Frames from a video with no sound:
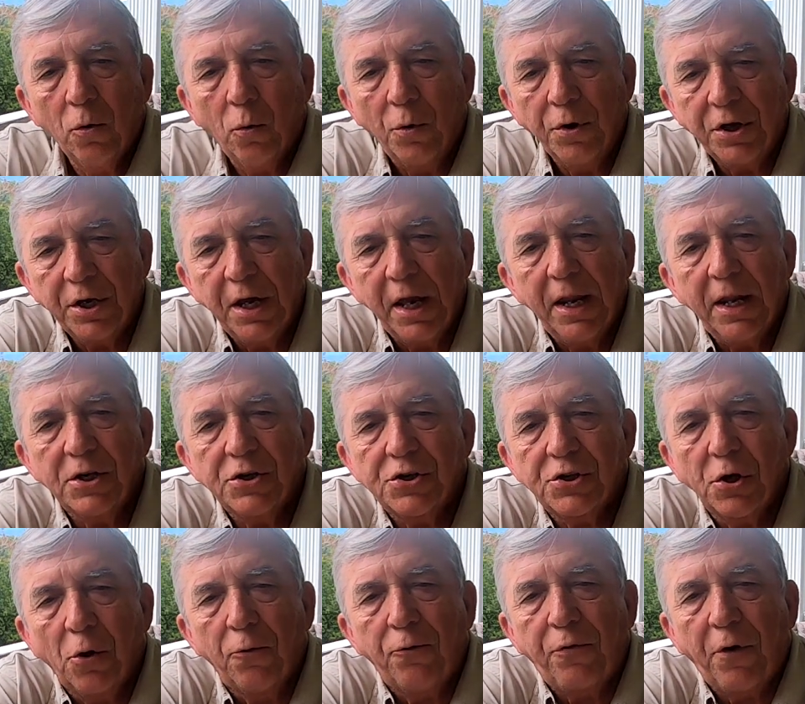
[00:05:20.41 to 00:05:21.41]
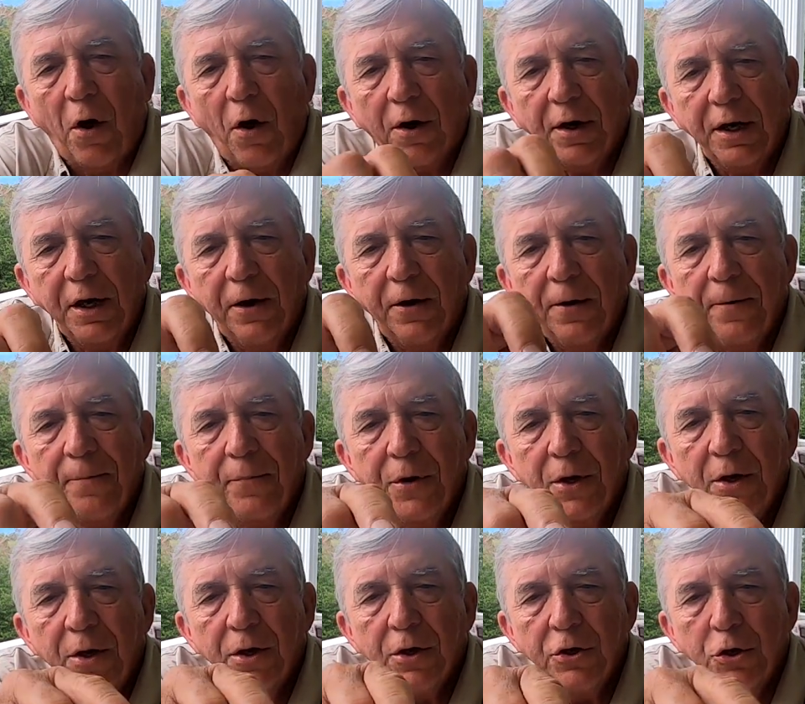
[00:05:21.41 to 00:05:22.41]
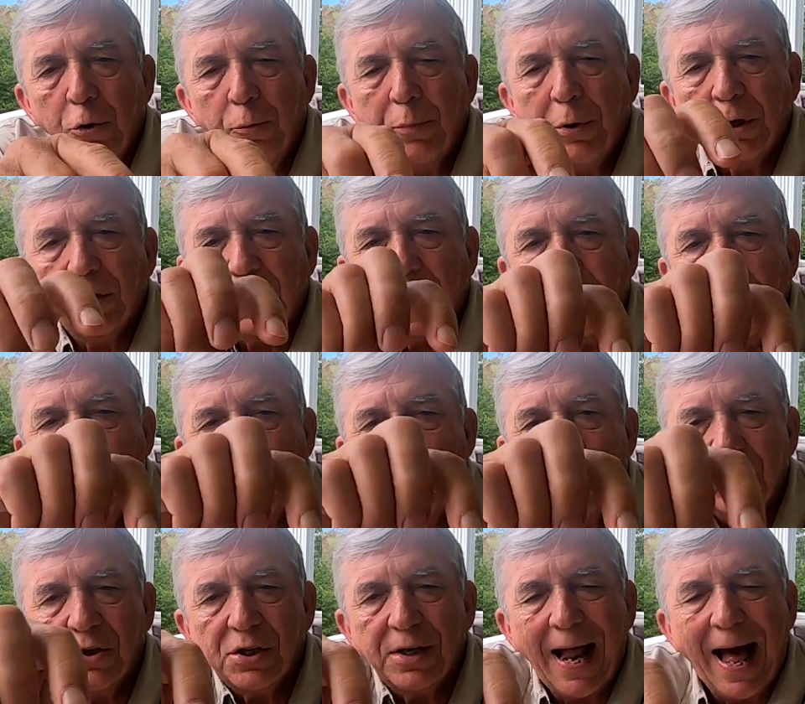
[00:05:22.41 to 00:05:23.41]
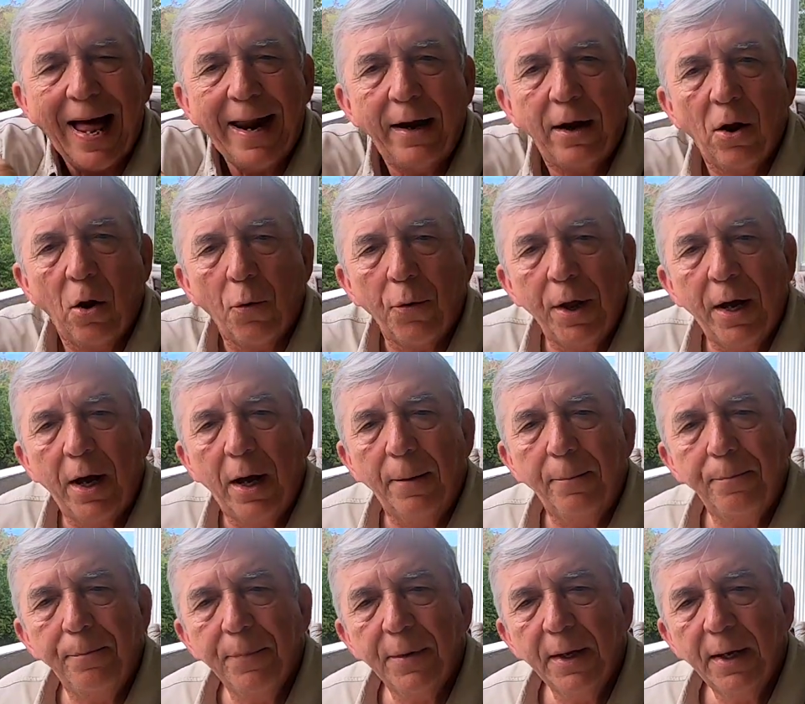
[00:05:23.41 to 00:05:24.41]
When you get it so far here, you put the glue and slide it on up.